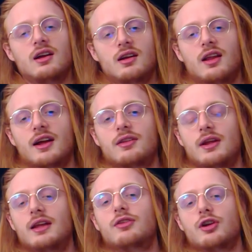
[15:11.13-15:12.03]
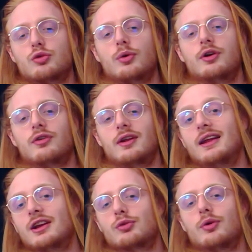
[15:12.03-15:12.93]
like the Dutch word and
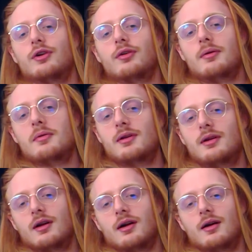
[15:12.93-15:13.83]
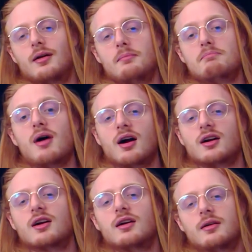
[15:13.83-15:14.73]
English word,
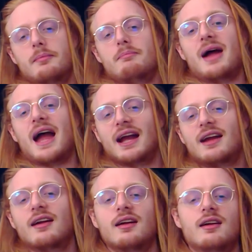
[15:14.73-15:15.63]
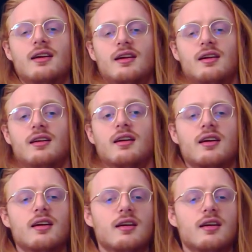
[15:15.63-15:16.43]
bank, bank, nk.